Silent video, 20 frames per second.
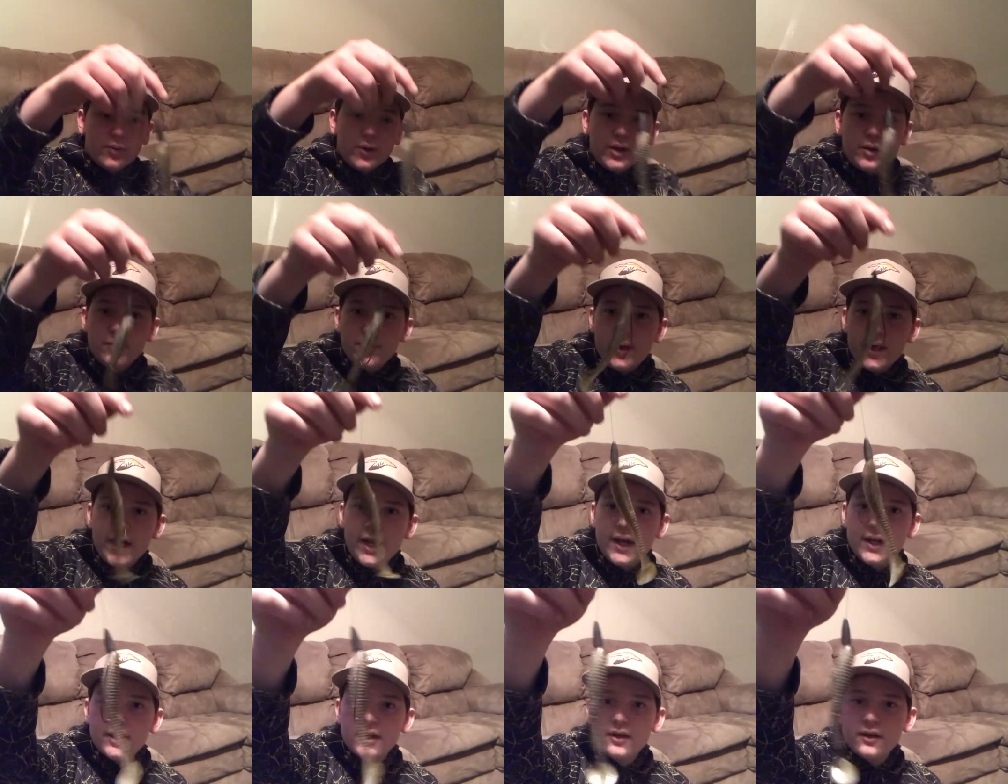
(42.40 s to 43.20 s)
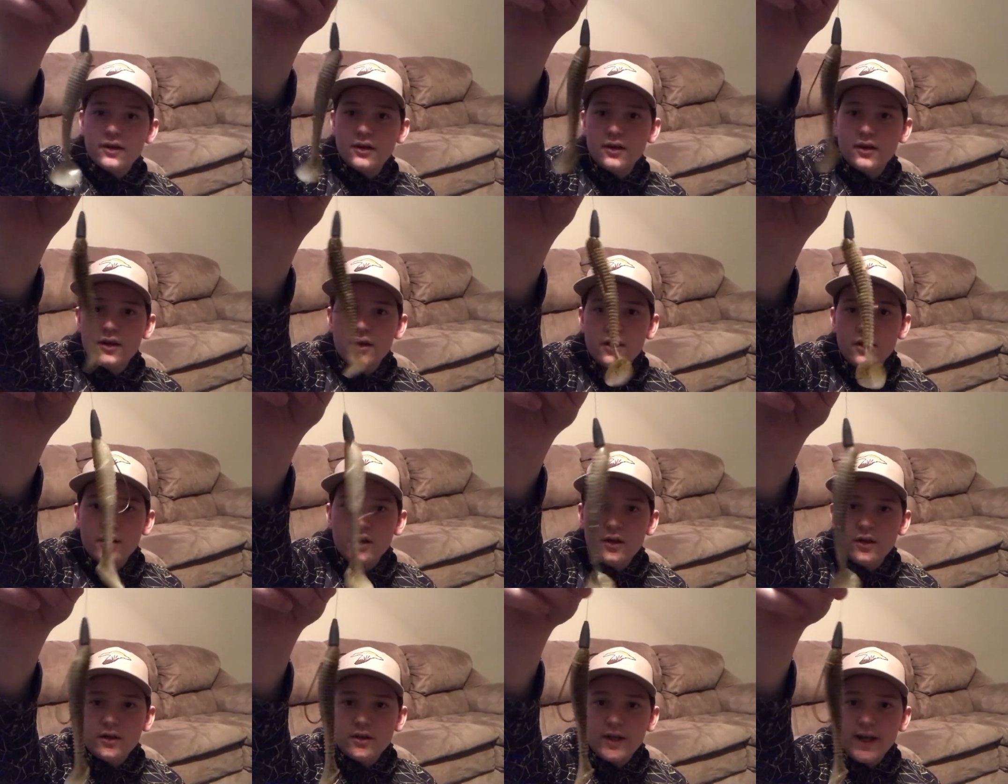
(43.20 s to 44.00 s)
Wing Impact
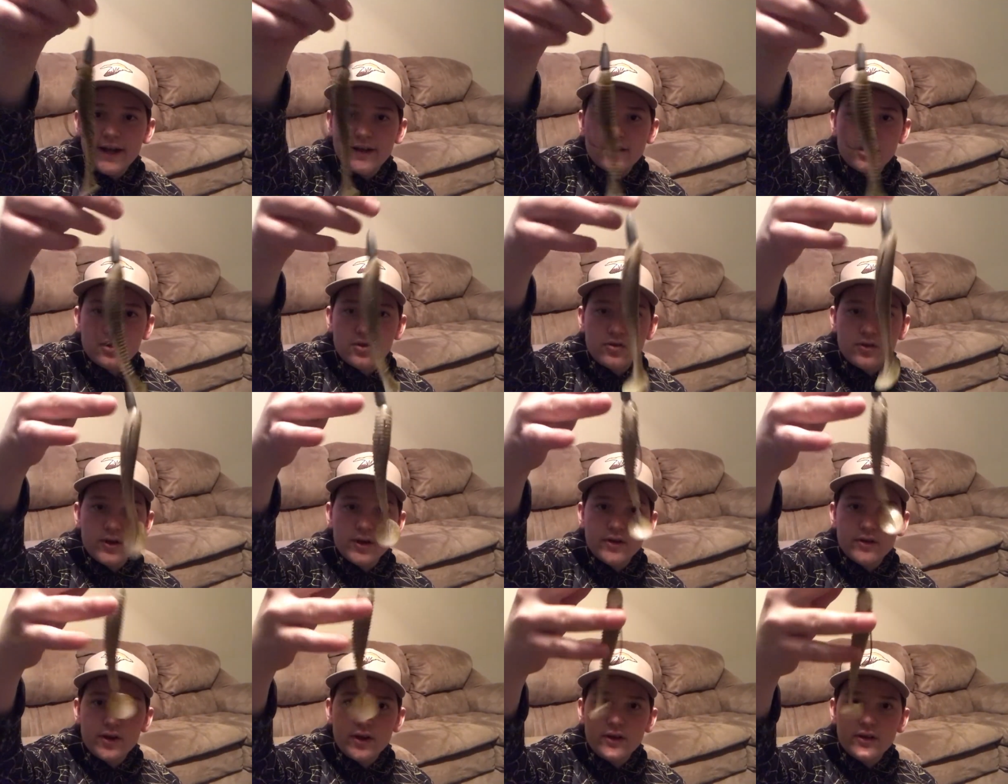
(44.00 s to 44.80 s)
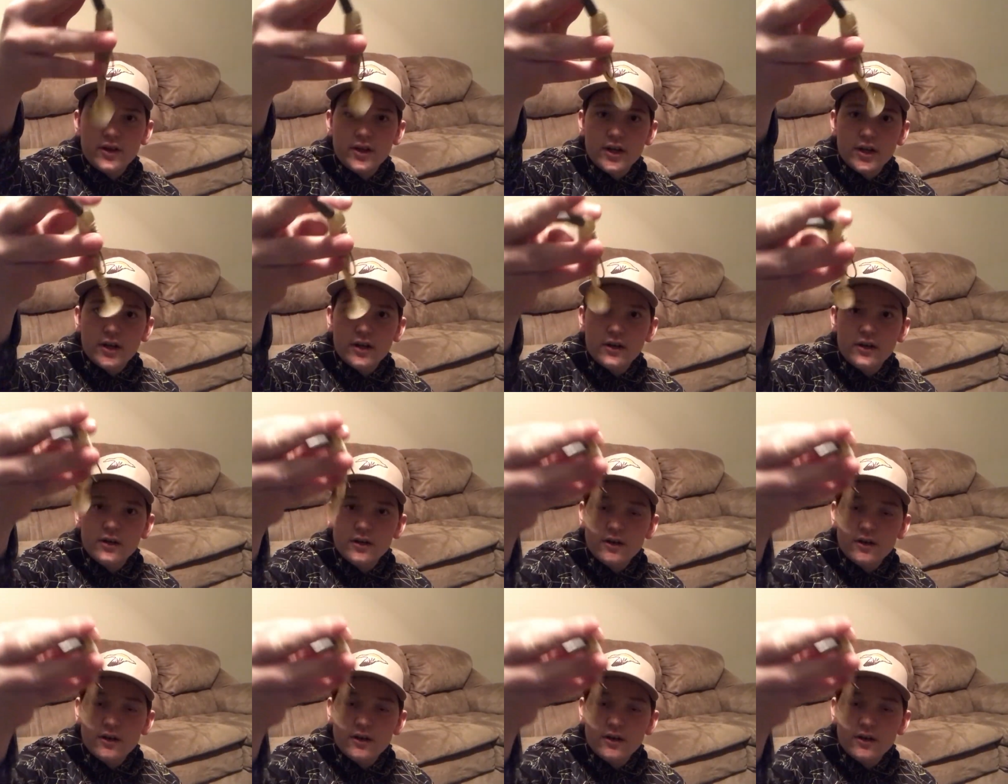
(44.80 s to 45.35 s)
Texas rig right there.